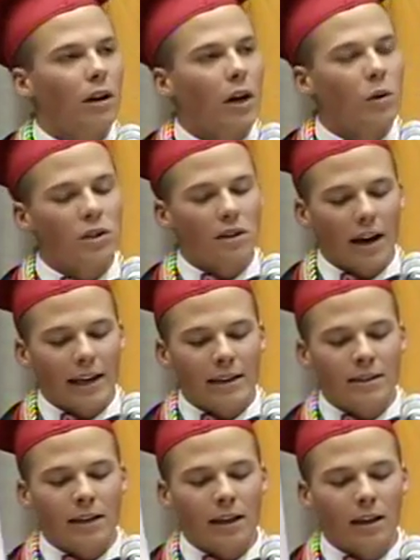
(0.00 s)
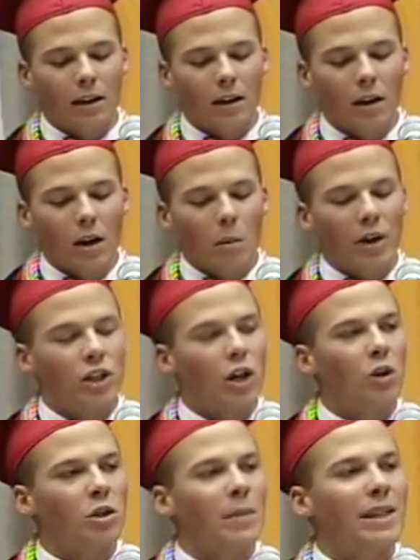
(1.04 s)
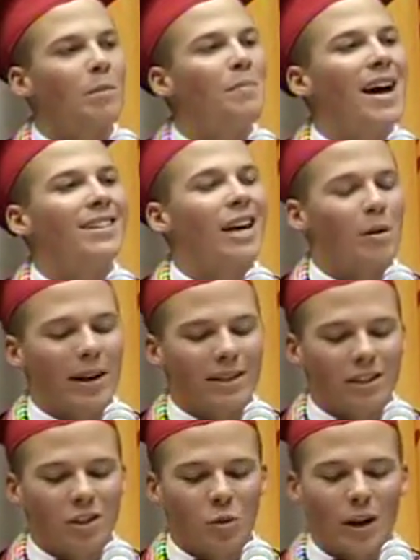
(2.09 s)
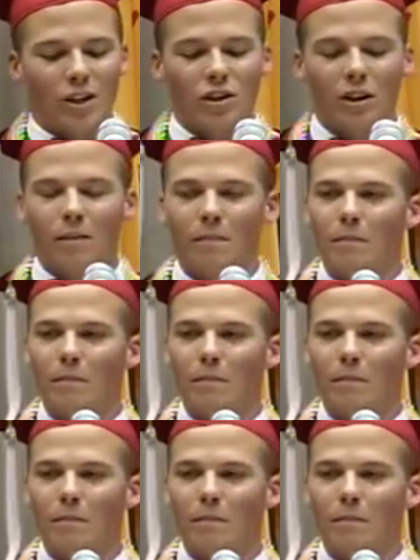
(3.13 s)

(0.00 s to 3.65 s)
It was not easy, but I chose to make the best out of my situation.